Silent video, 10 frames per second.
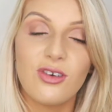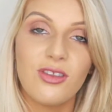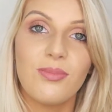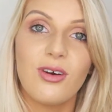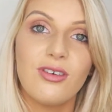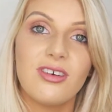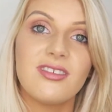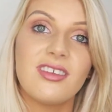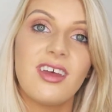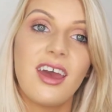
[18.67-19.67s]
to all the
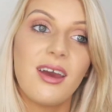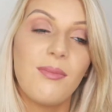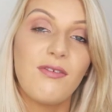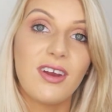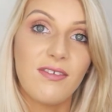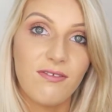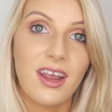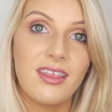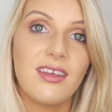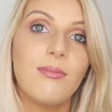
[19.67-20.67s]
products that, if I can
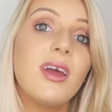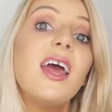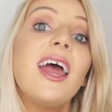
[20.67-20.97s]
find them,